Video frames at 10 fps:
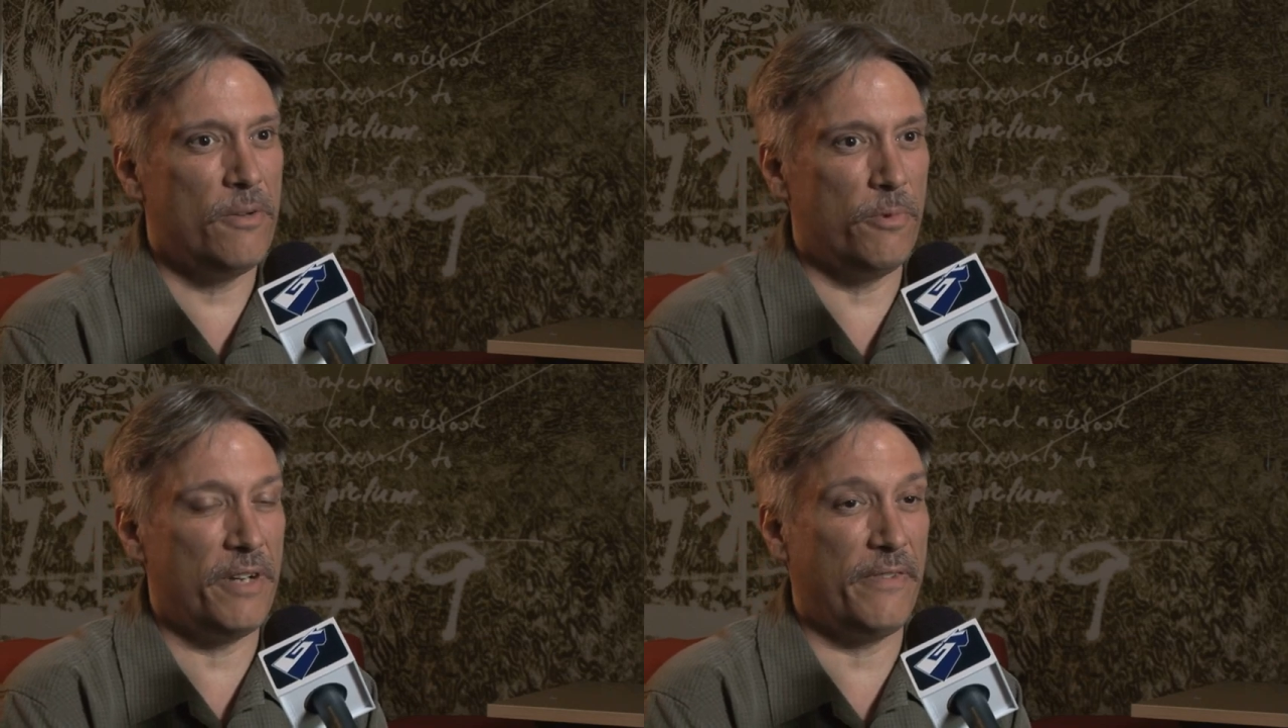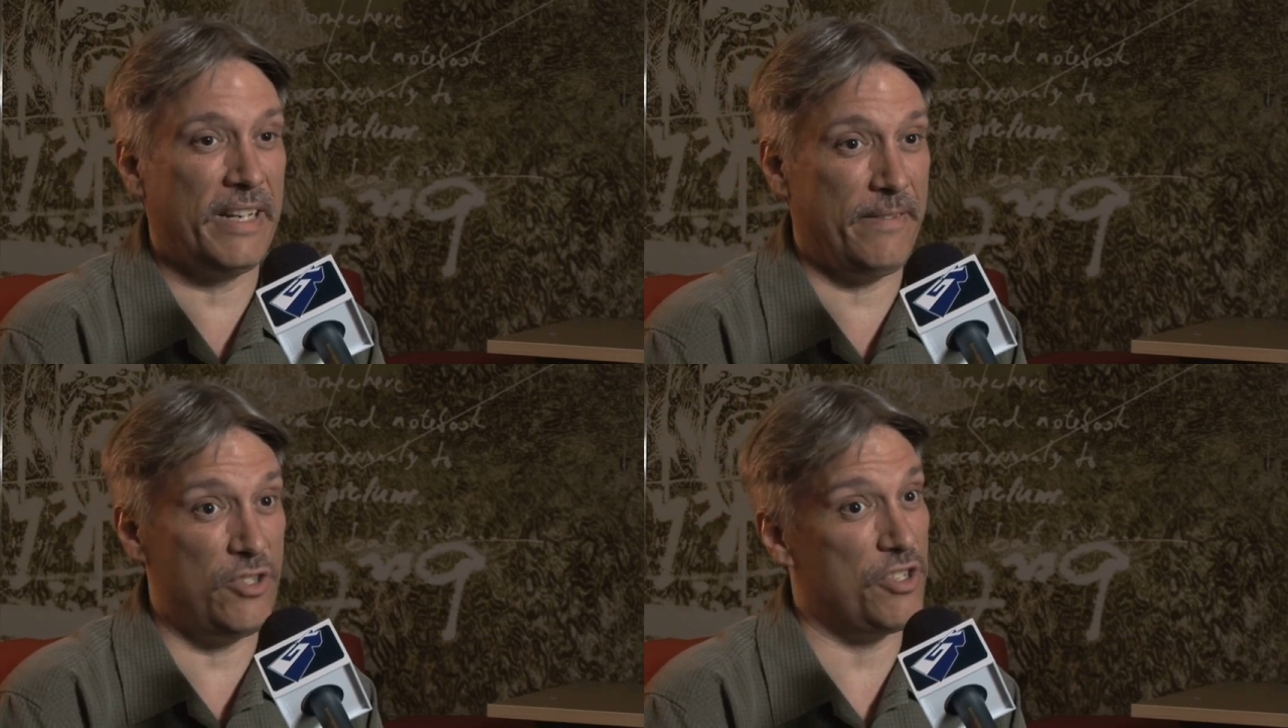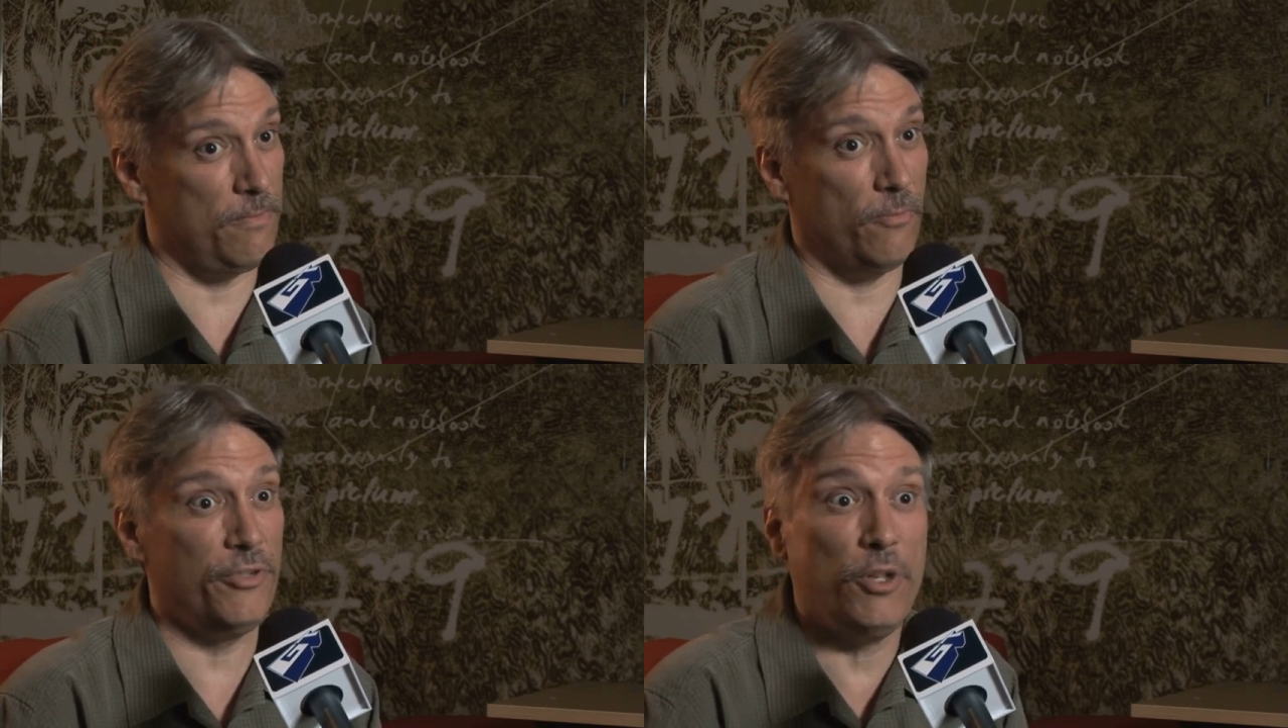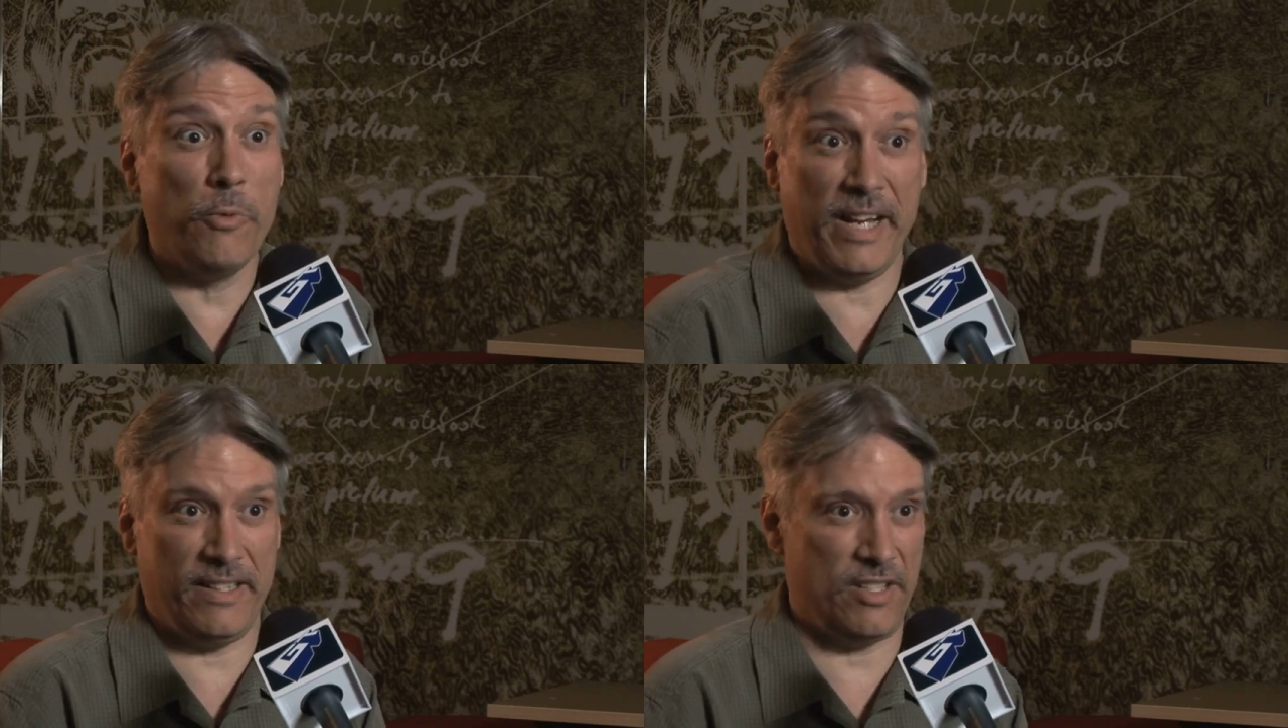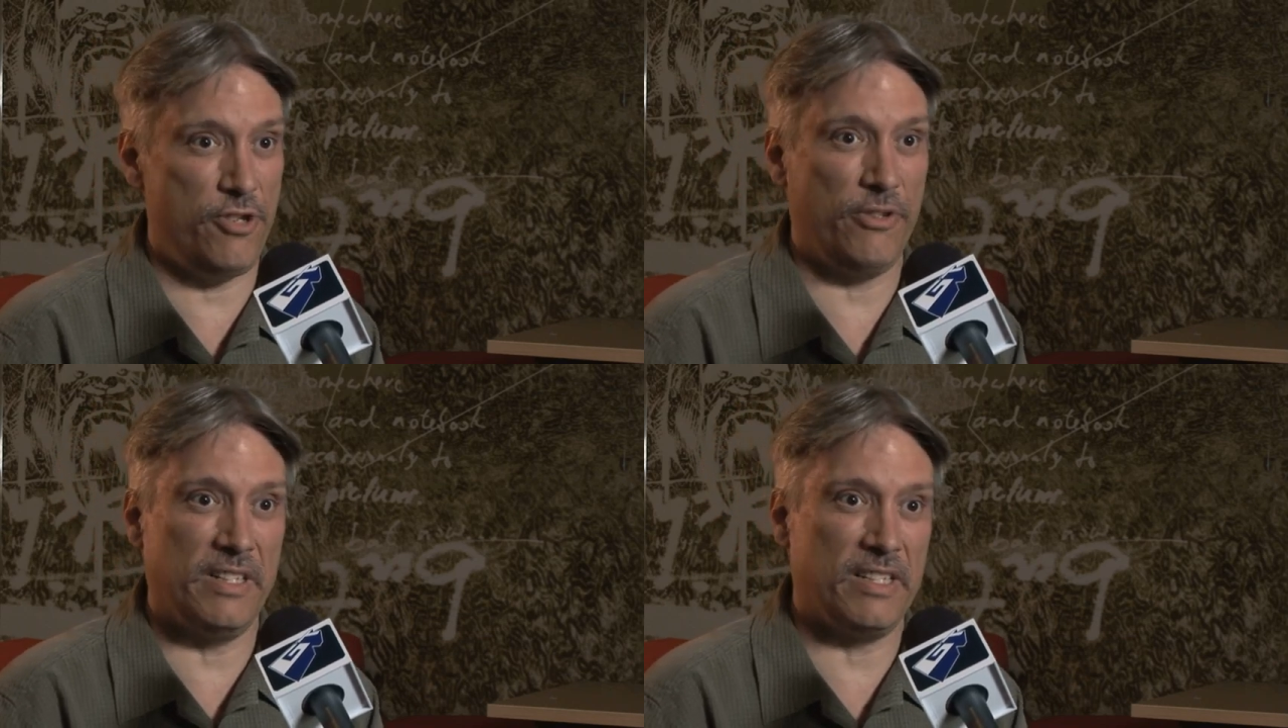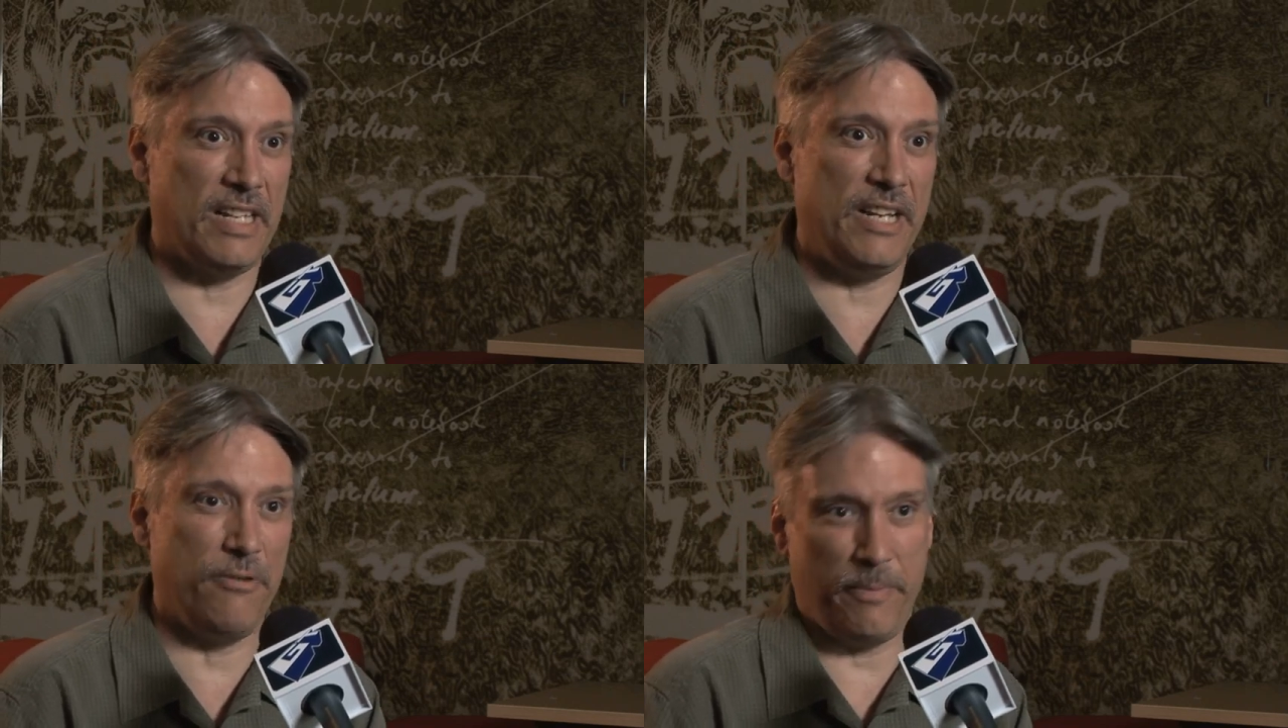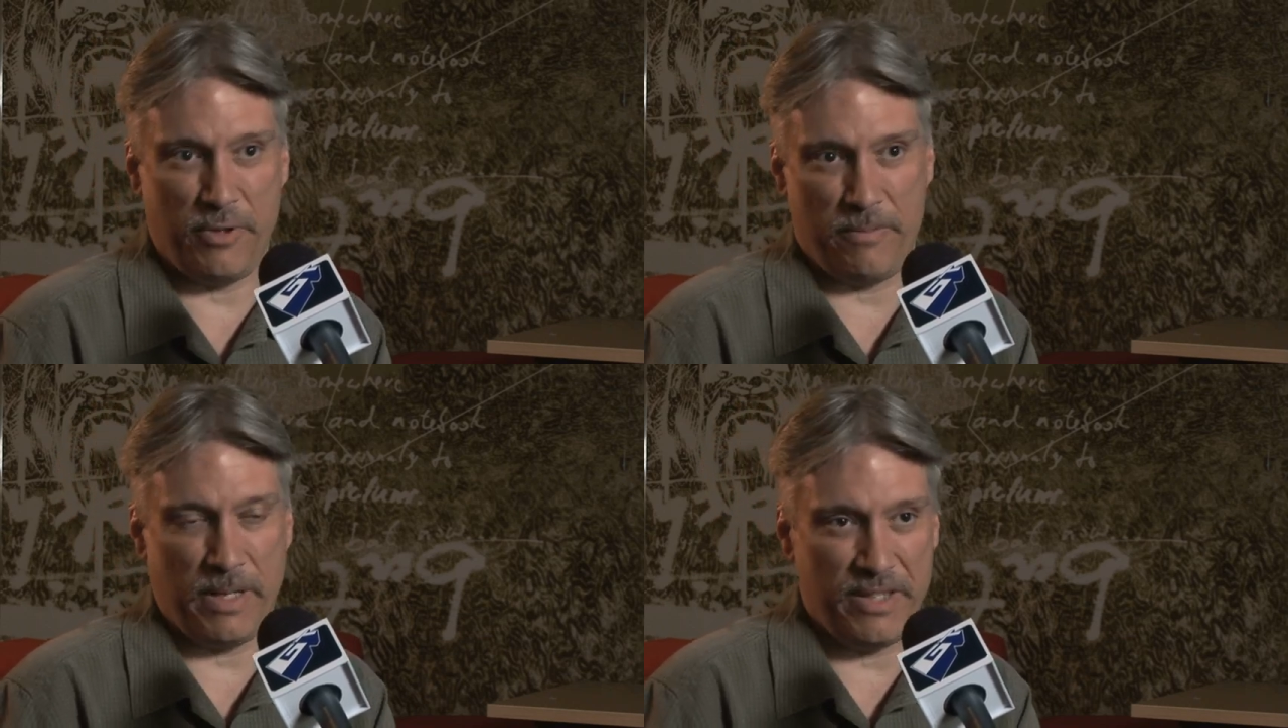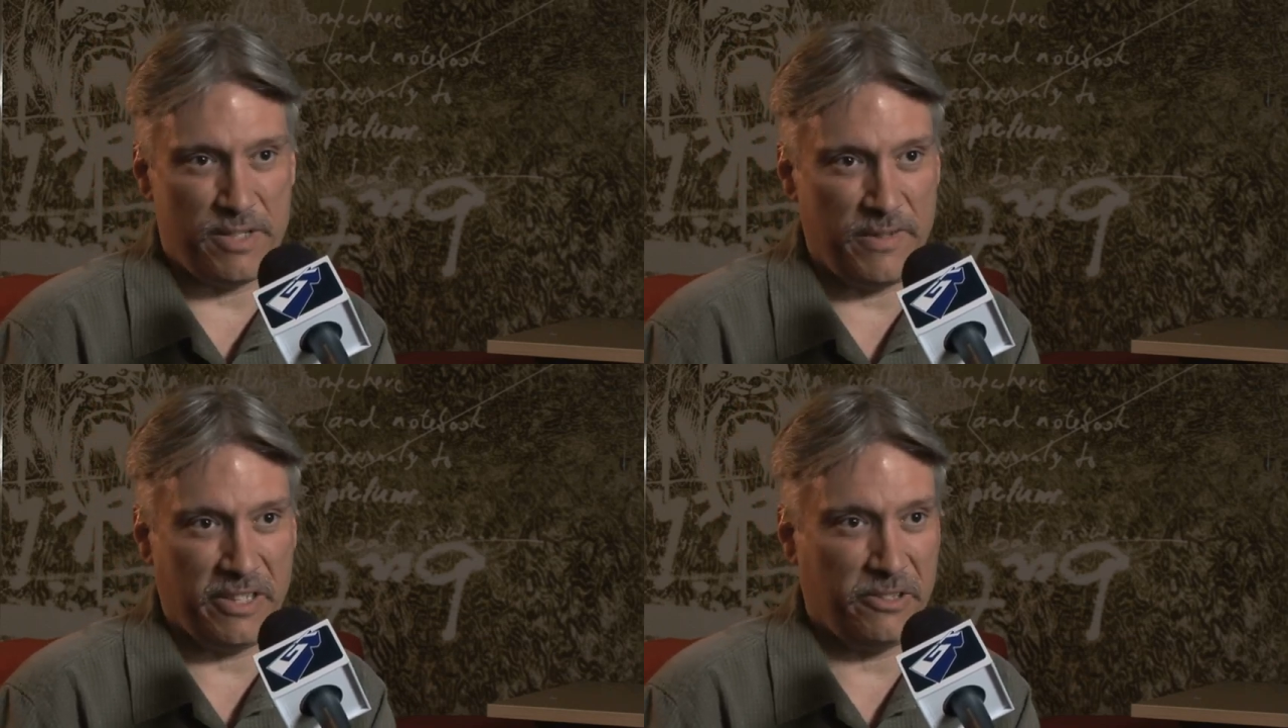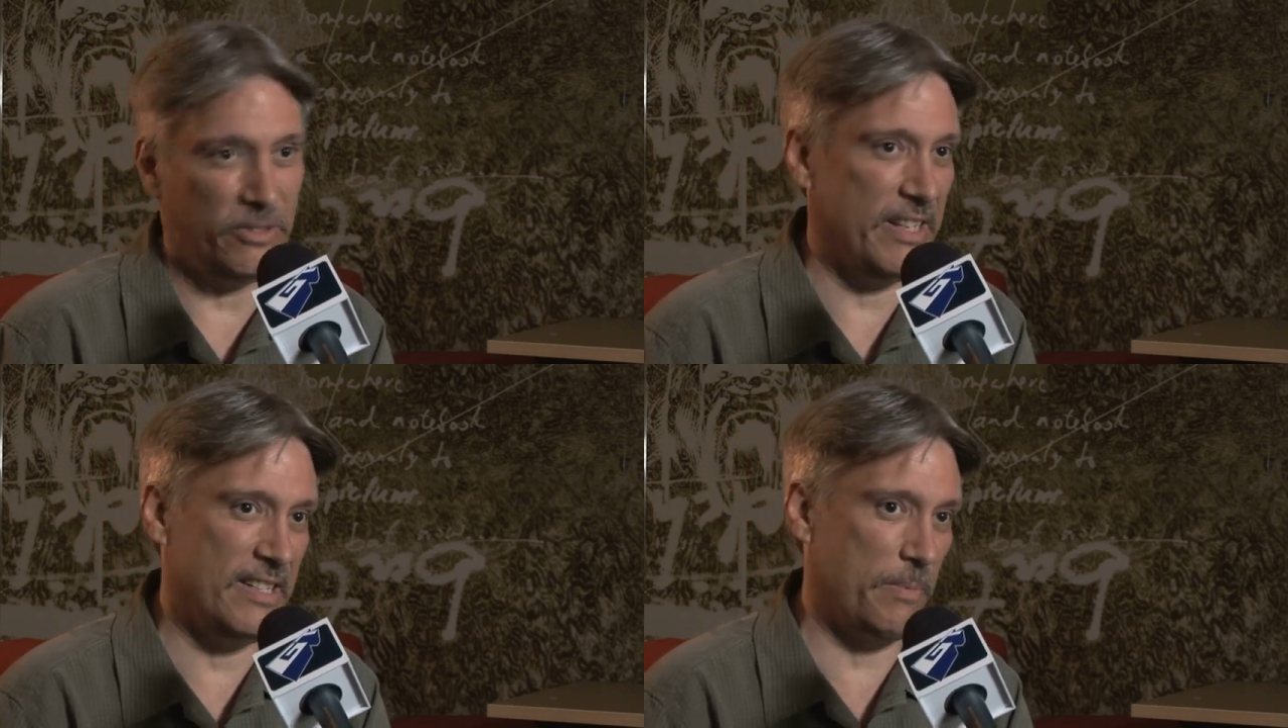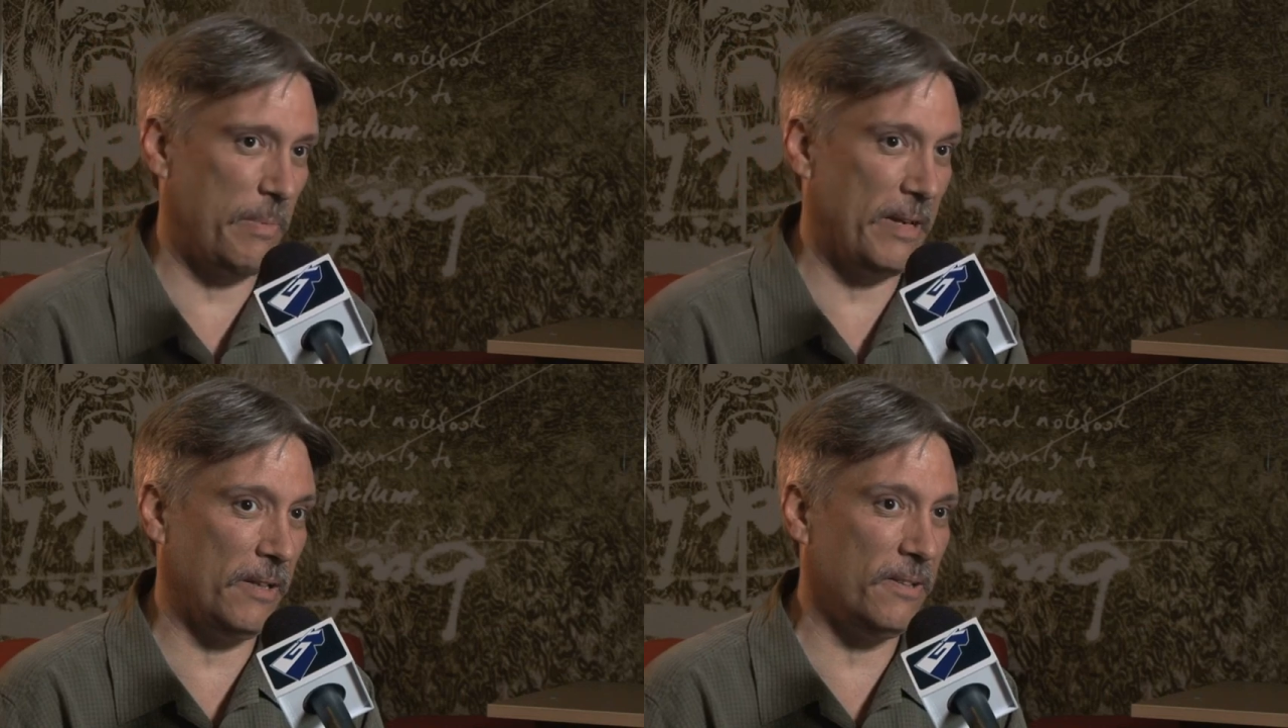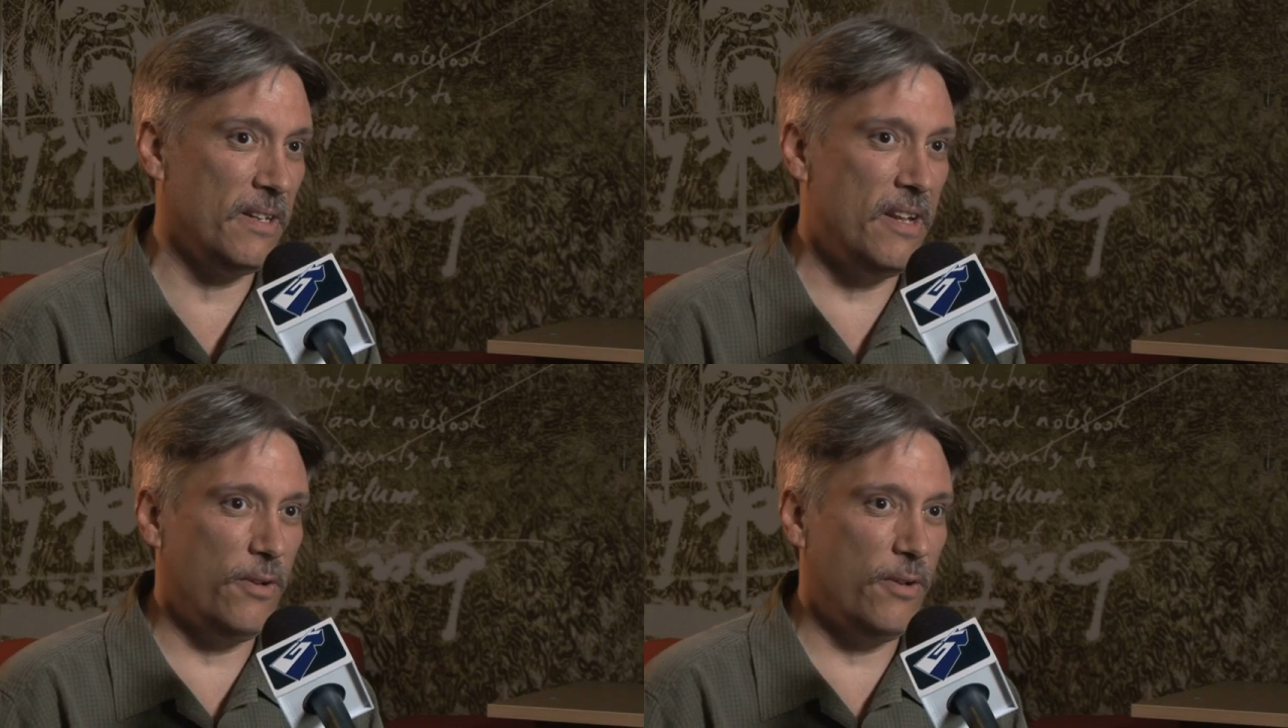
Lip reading: What if I give you some real wings and you can decide, do I put them on this vehicle that has a propeller?